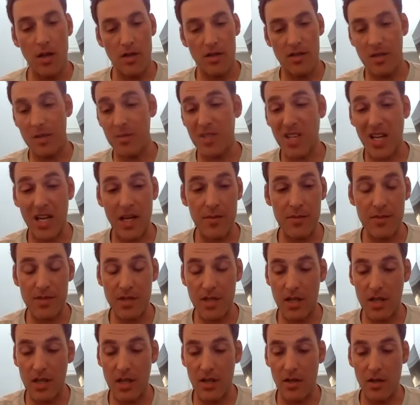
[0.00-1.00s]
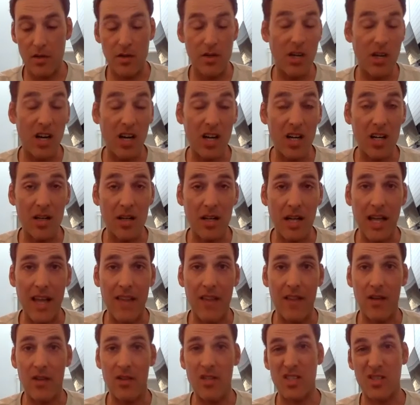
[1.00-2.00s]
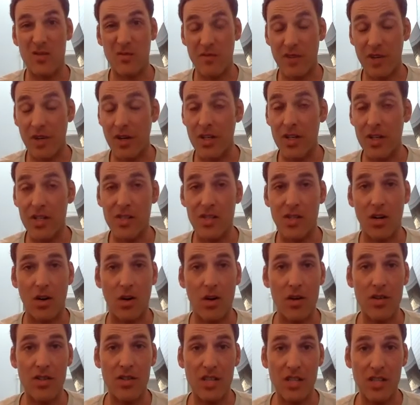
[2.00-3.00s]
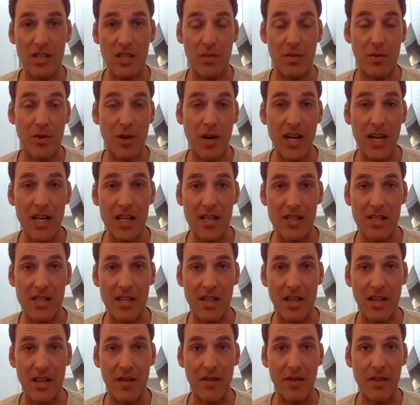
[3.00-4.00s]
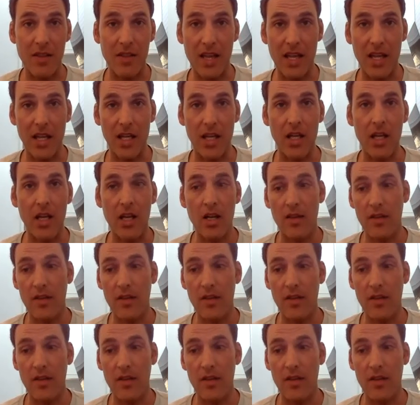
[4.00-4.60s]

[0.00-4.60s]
Sometimes they're young and they're just very discouraged and depressed, and they